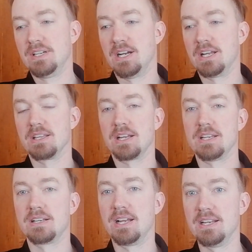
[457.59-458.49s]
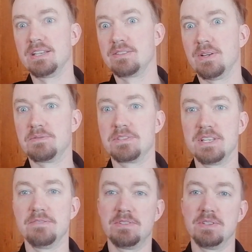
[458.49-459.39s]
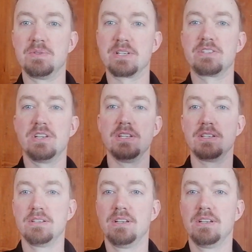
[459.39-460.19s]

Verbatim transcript: I, I, I like to have the safety to actually